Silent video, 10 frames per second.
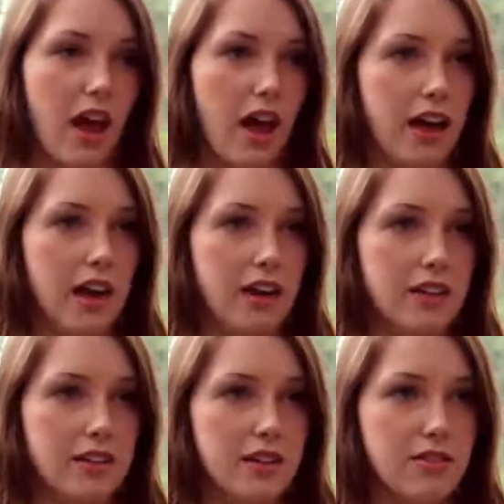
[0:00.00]

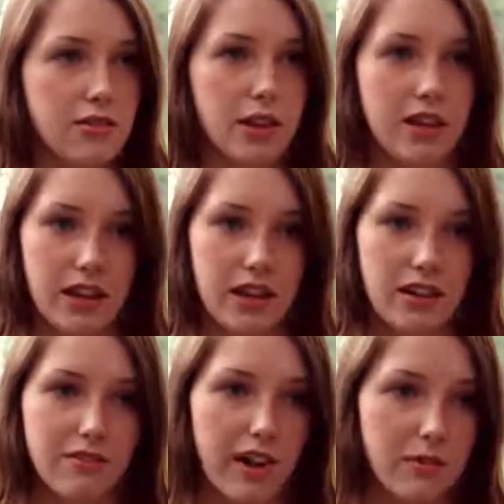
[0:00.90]
and looking at
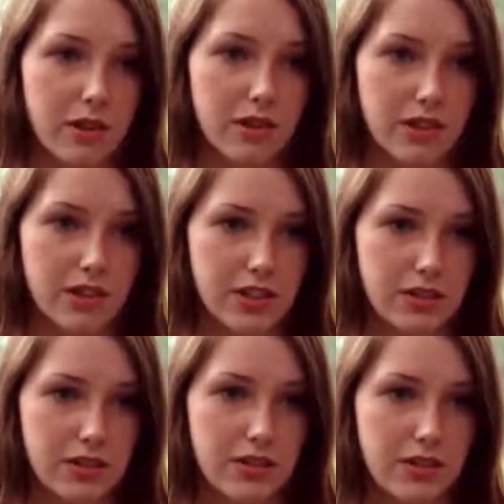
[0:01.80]
environmental
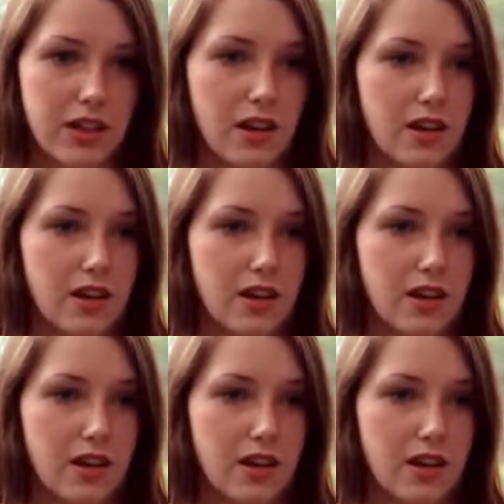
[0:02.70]
issues,